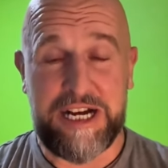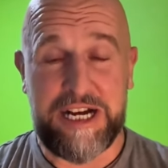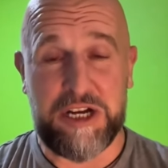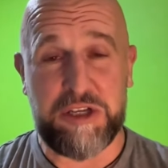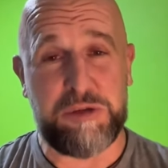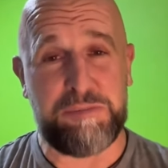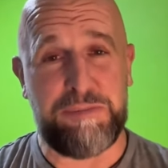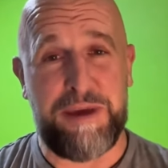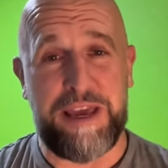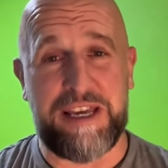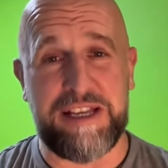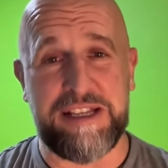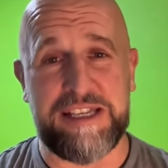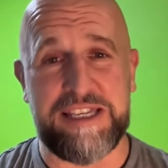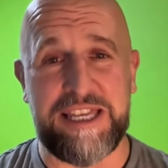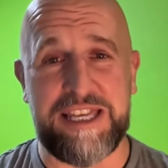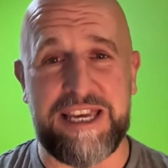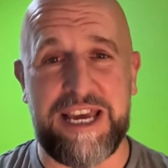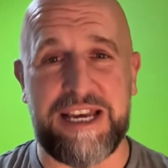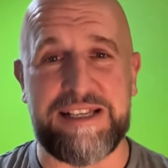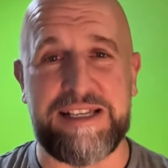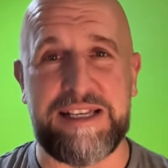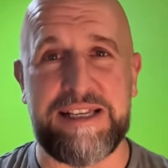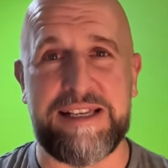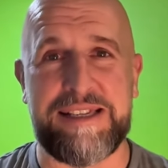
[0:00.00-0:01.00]
I was speaking to
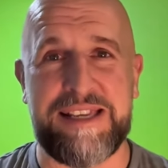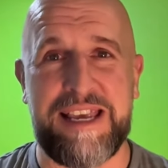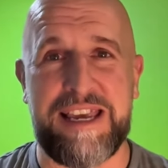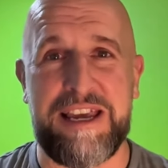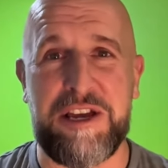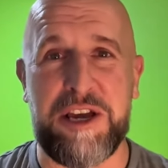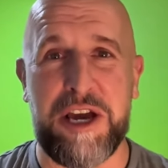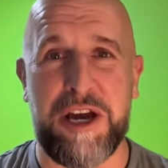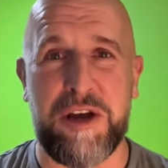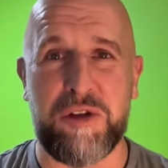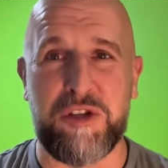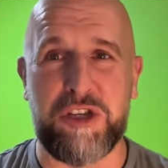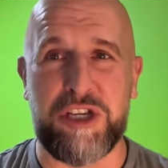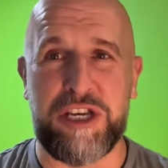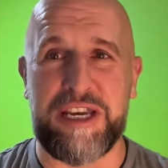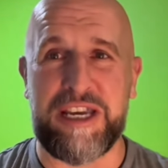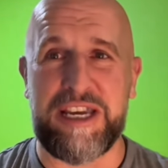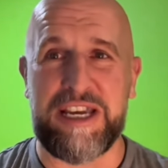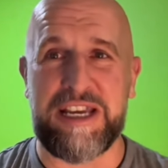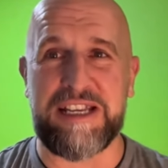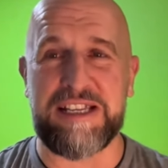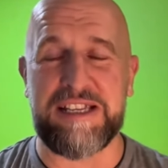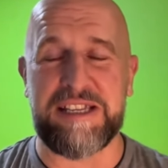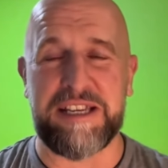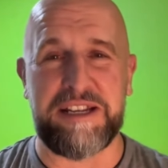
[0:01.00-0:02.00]
the S&C
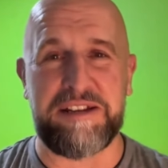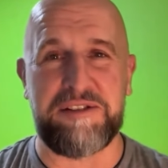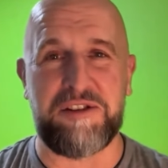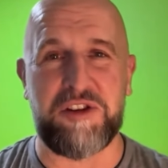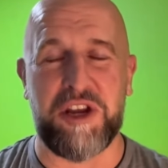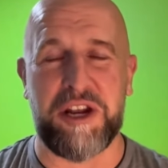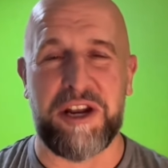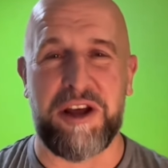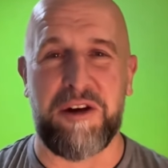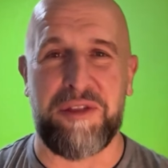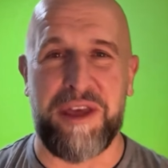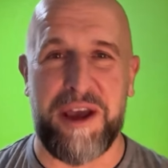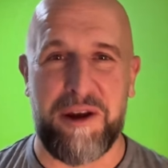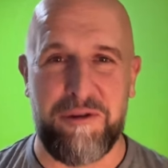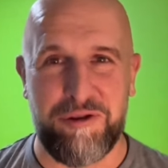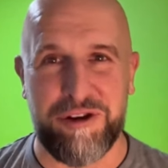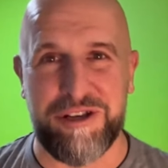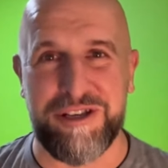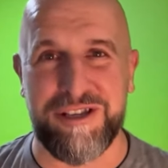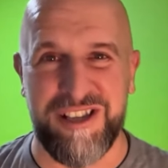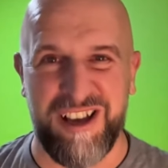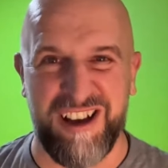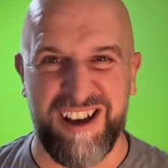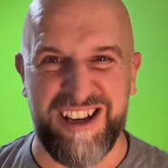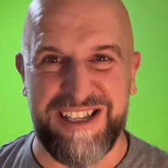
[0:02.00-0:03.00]
coaches and, you know, they were
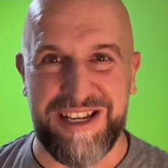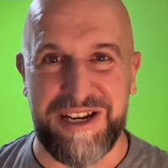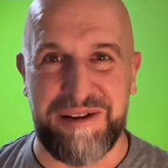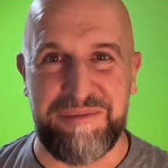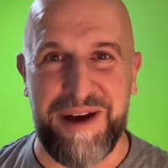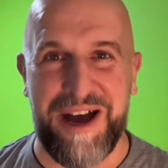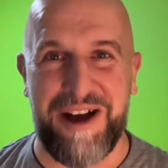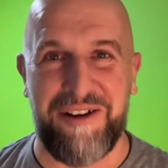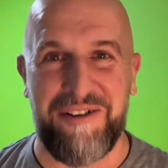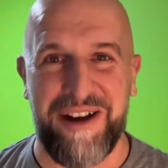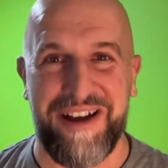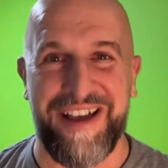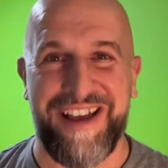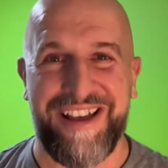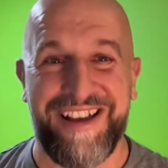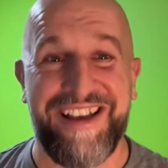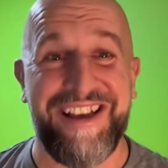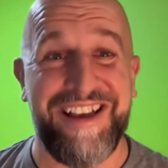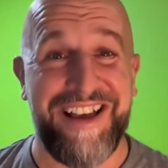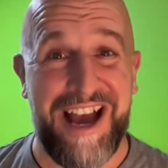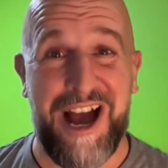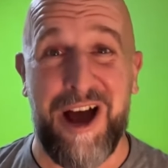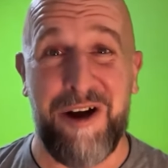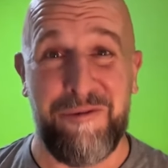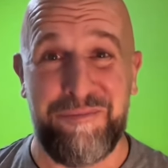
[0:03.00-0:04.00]
excited about
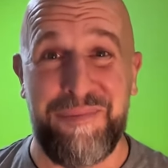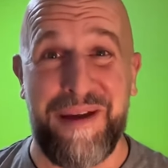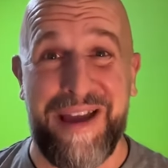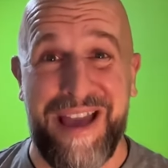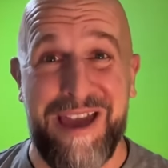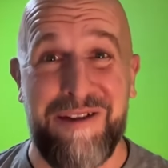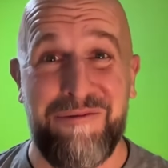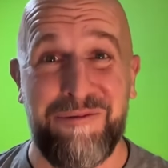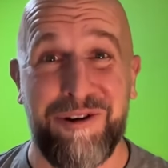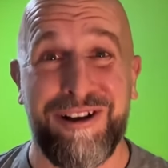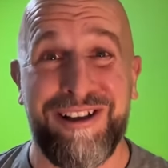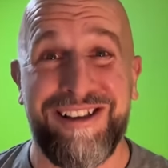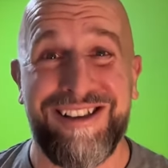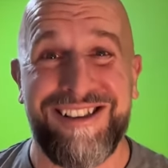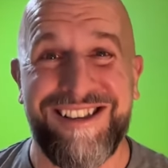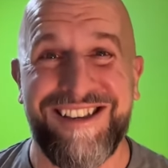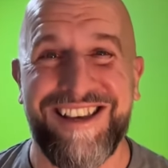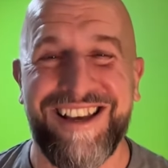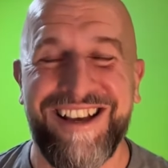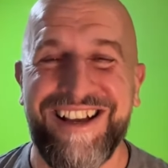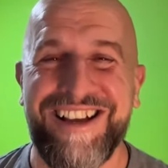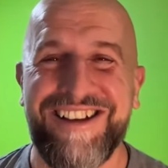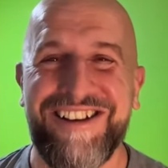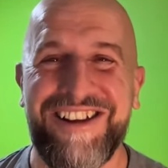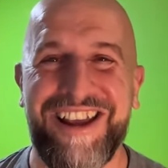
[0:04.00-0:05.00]
how big he
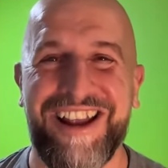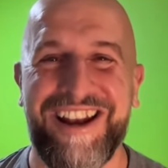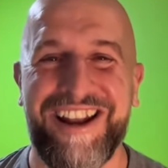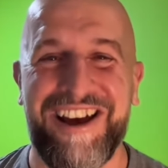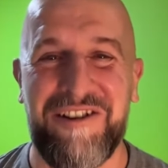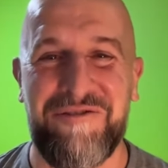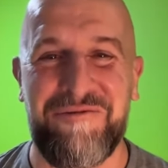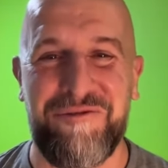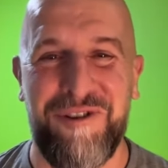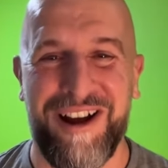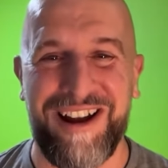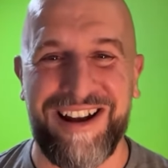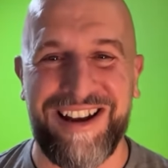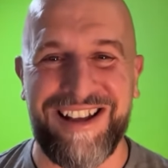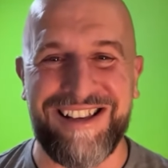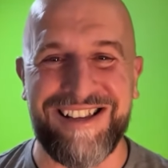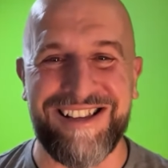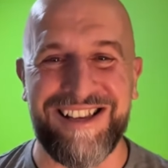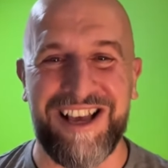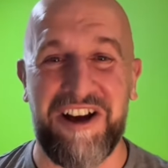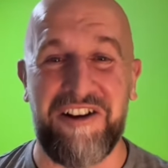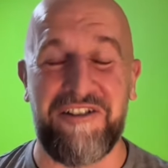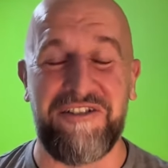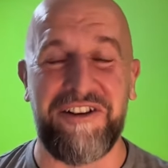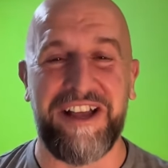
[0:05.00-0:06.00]
was, you know, rightly
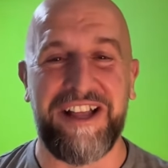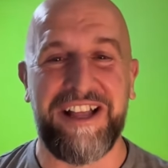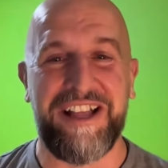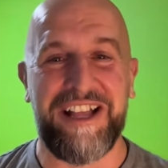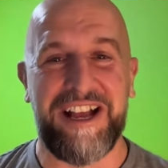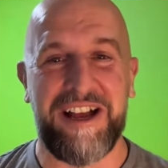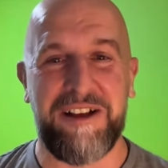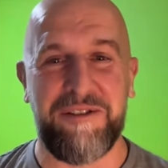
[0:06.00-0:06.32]
so.